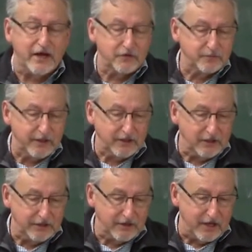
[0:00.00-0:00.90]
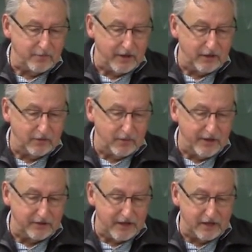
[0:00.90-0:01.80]
I'll speculate that about,
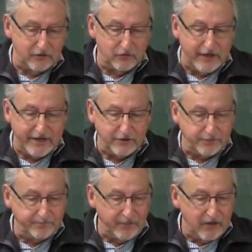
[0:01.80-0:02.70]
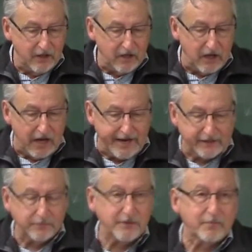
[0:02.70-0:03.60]
about that a little later. Uh, it
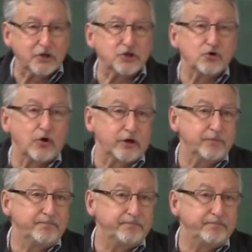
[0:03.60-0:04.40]
can be much shorter